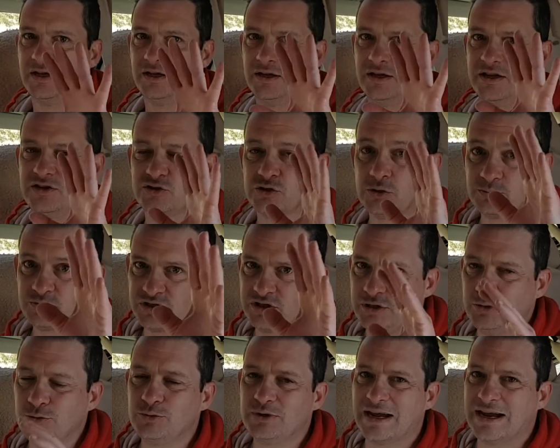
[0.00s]
It's up to
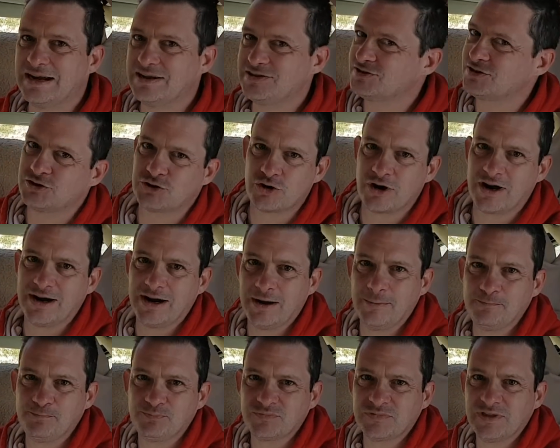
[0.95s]
you guys to try
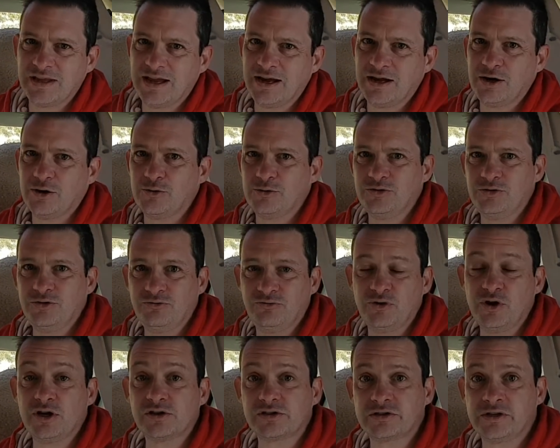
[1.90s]
it. Now,
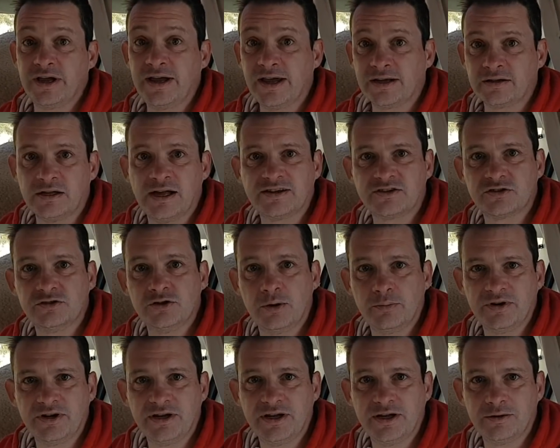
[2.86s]
firstly, I'd like to
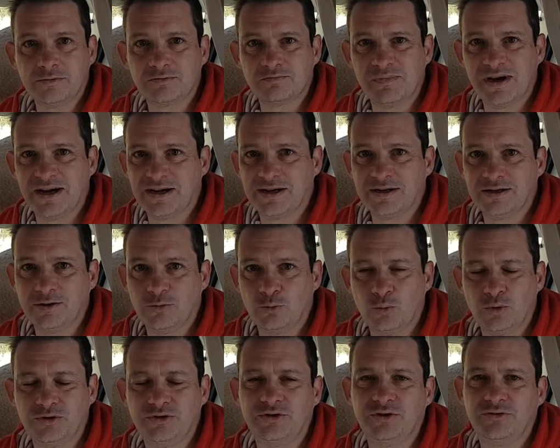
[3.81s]
nominate my
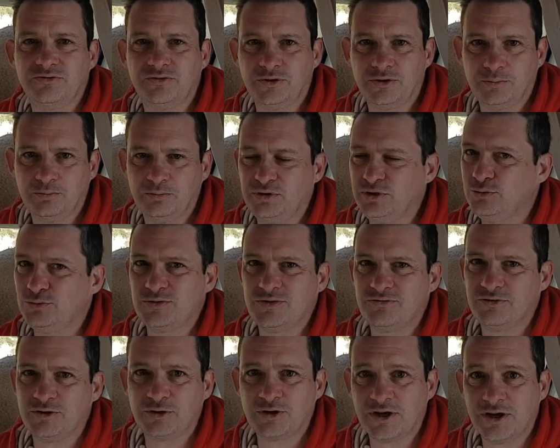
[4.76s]
wonderful,
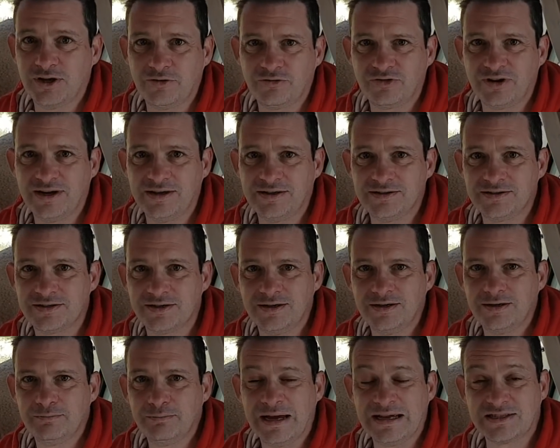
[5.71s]
beautiful girlfriend,
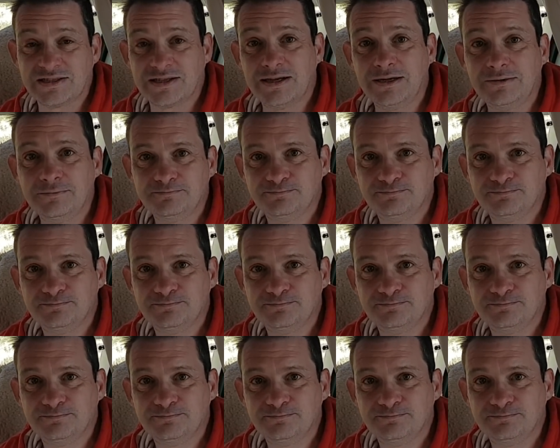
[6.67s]
Mazzy.